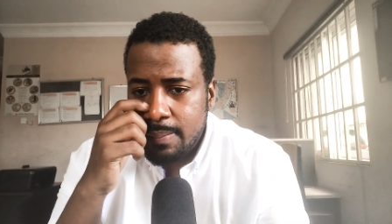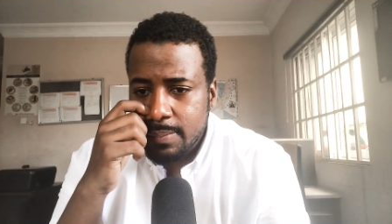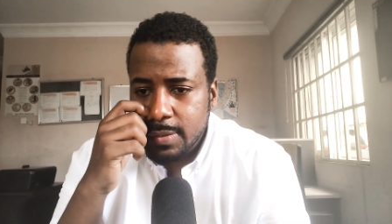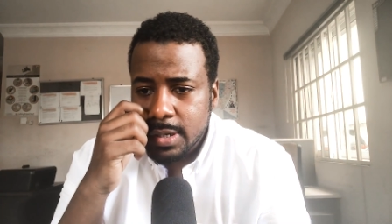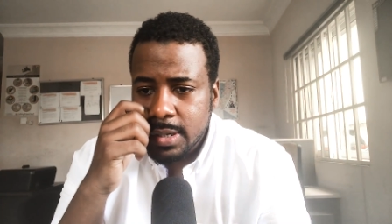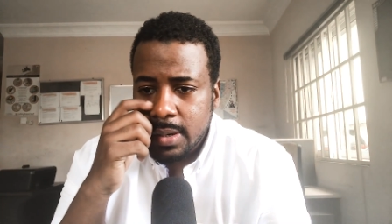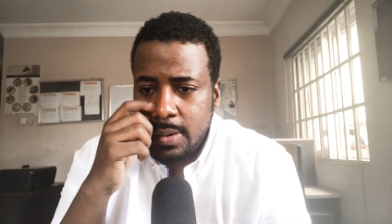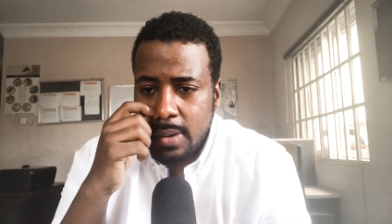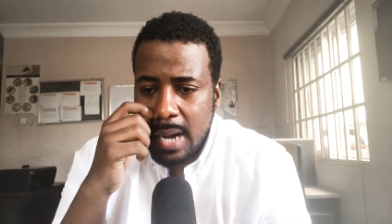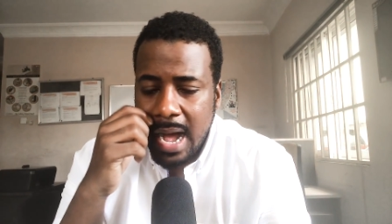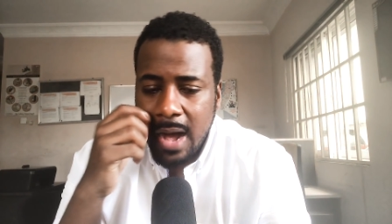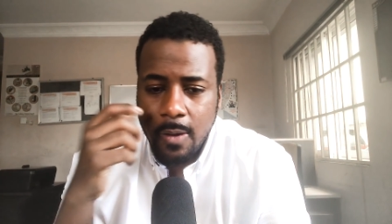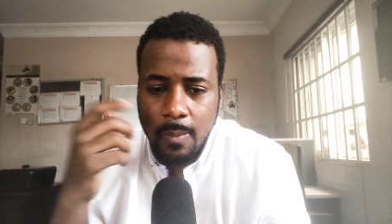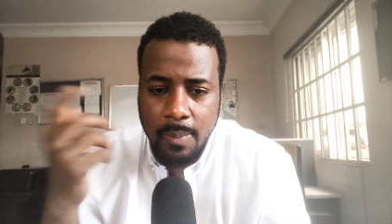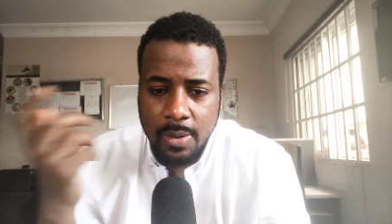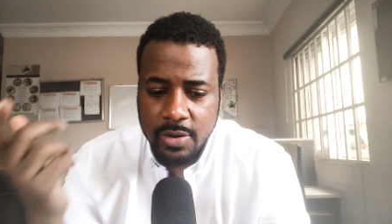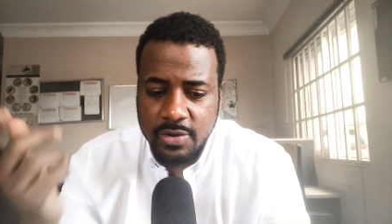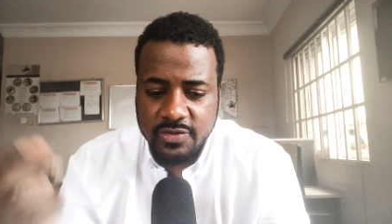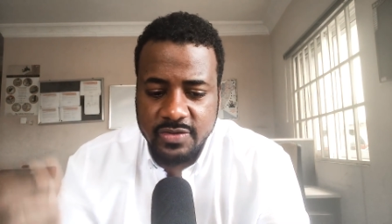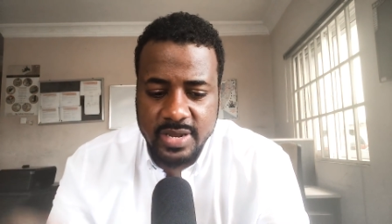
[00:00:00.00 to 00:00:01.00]
you know,
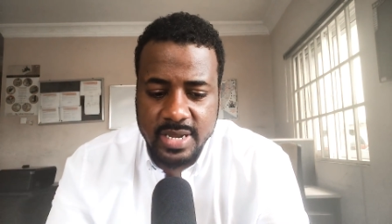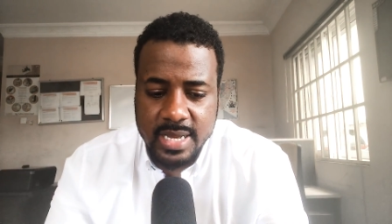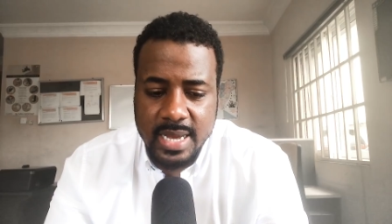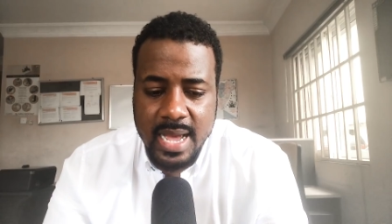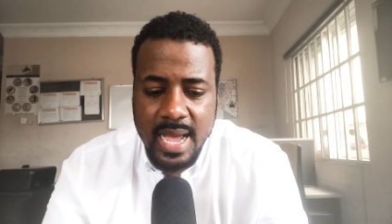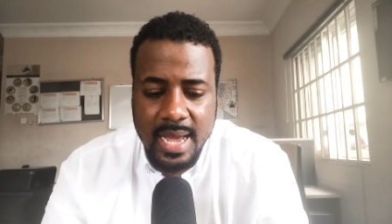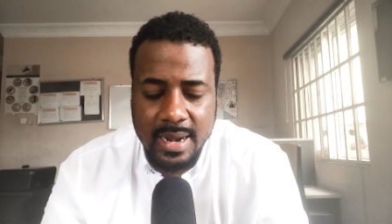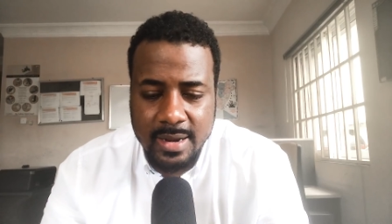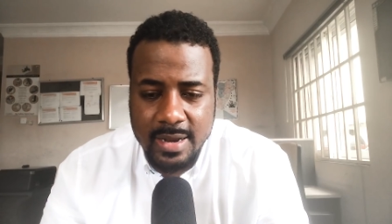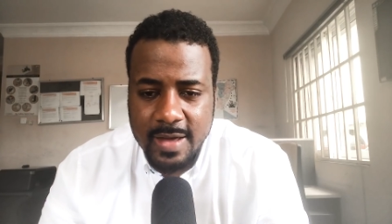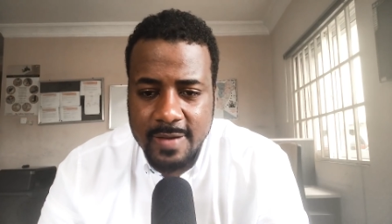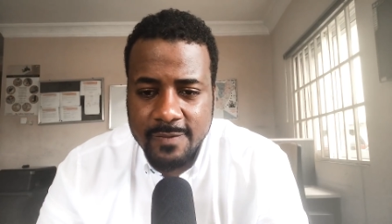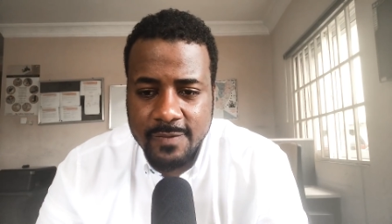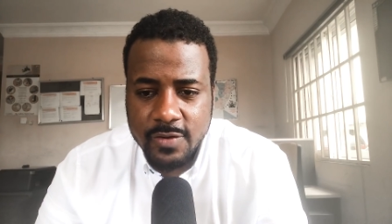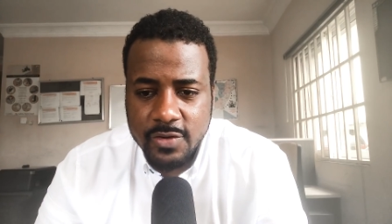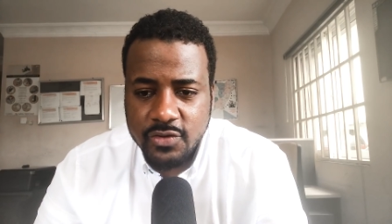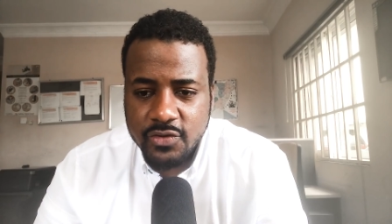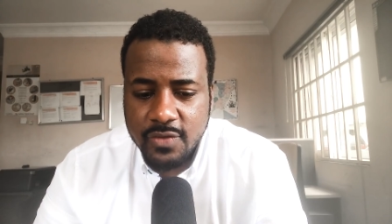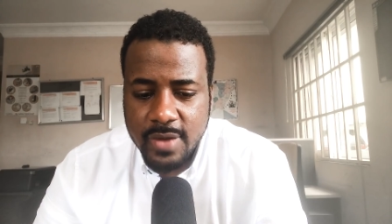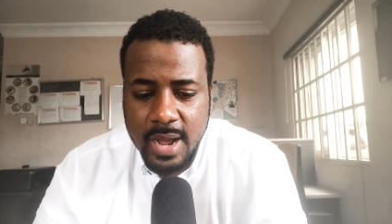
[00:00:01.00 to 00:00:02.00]
outburst that he had in that
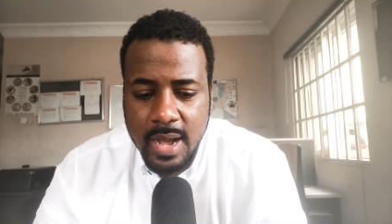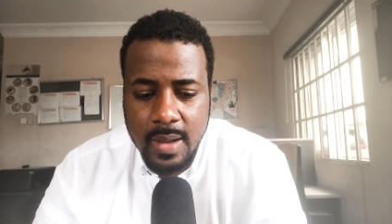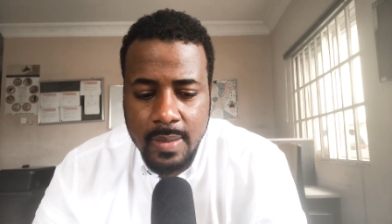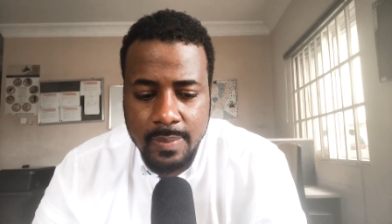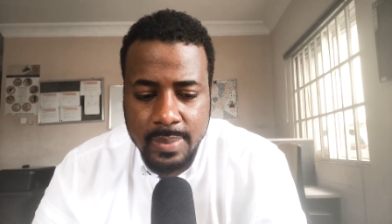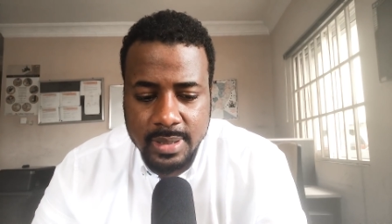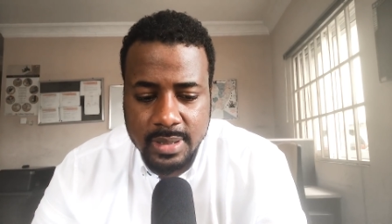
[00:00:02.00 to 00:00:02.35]
first round.